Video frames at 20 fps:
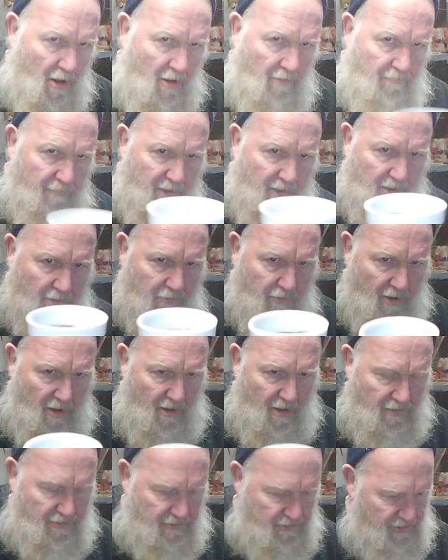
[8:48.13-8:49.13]
big
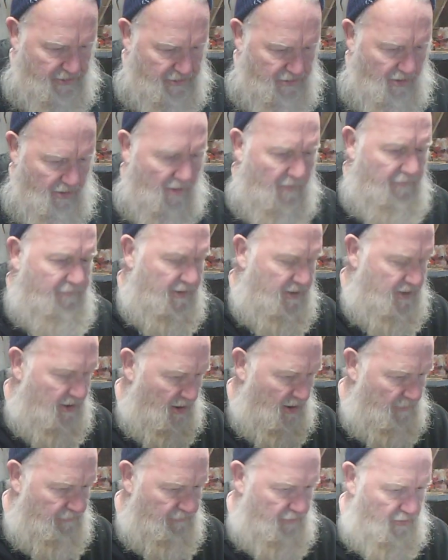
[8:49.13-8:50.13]
around as his coffee
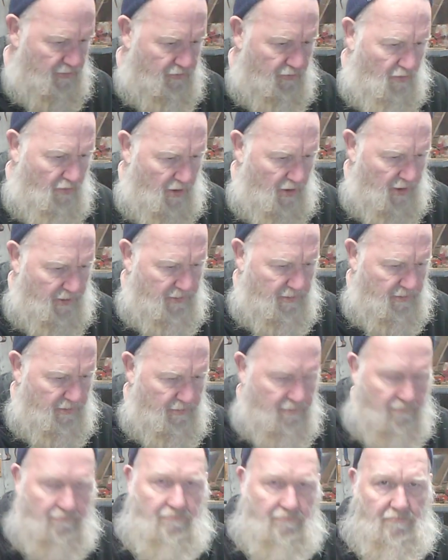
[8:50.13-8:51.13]
cup with one
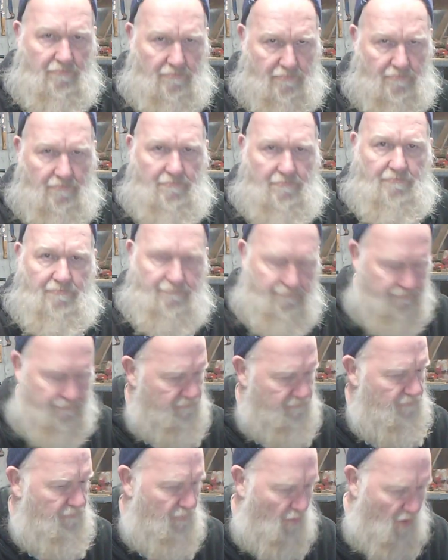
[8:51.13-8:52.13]

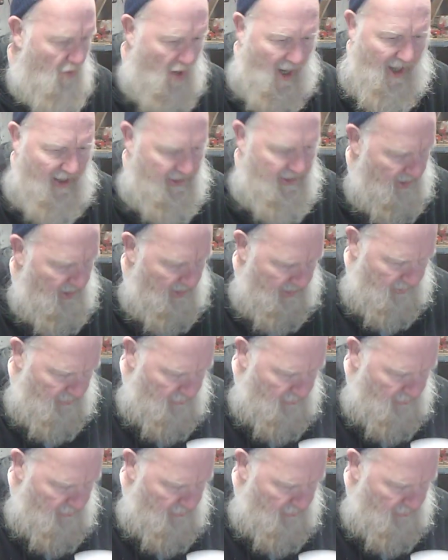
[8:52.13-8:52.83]
whack at it.